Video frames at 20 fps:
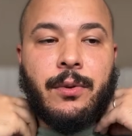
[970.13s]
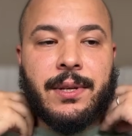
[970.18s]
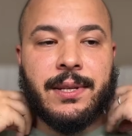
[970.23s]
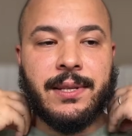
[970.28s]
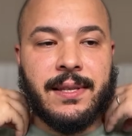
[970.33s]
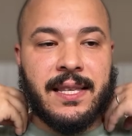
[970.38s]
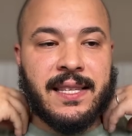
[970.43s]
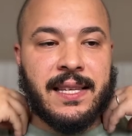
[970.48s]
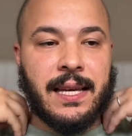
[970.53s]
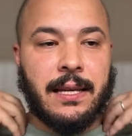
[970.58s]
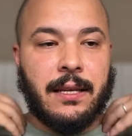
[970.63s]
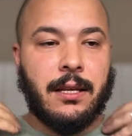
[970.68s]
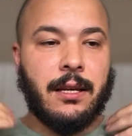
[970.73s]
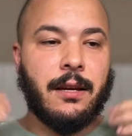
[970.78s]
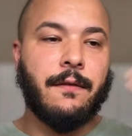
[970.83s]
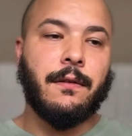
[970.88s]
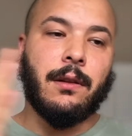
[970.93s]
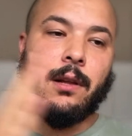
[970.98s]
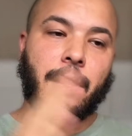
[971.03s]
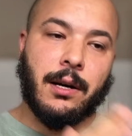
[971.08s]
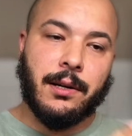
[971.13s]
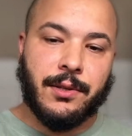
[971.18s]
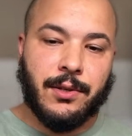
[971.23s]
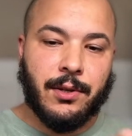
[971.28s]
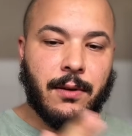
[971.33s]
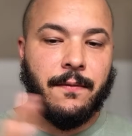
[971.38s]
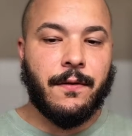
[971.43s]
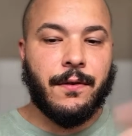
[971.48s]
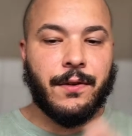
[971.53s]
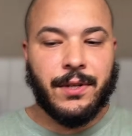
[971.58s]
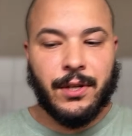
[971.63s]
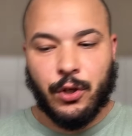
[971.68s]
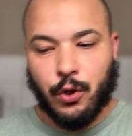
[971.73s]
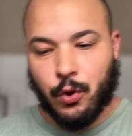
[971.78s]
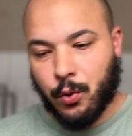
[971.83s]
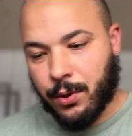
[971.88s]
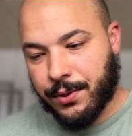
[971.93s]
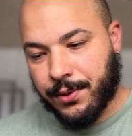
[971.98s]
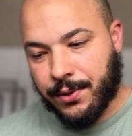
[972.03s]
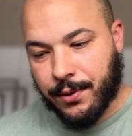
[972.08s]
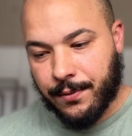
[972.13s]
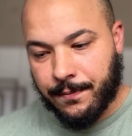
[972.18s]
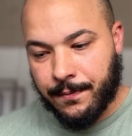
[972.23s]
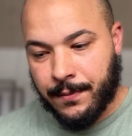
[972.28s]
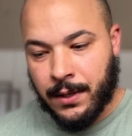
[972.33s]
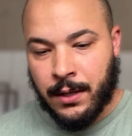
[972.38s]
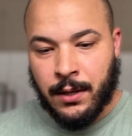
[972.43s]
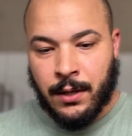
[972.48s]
this idea of long term versus short term.